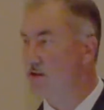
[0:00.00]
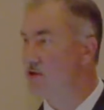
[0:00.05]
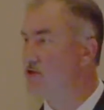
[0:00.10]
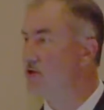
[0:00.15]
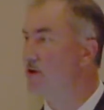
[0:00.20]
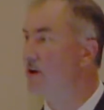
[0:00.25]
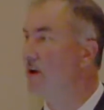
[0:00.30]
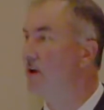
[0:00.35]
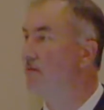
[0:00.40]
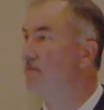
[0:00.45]

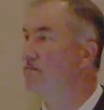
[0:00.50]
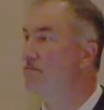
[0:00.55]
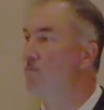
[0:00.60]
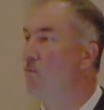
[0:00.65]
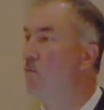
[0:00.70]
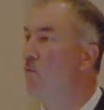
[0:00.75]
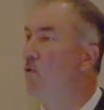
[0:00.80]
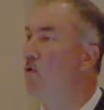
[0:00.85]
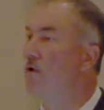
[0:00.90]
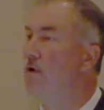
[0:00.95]
These are all
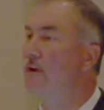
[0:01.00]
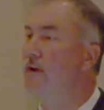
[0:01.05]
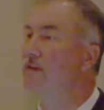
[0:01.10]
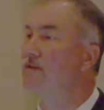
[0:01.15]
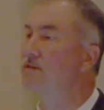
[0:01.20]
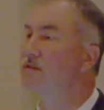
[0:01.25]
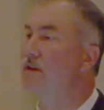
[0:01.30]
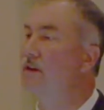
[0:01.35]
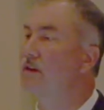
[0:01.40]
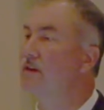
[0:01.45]
warning
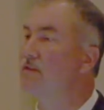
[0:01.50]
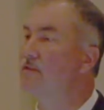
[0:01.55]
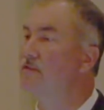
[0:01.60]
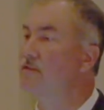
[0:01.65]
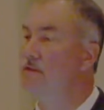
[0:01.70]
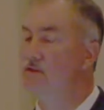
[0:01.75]
signals.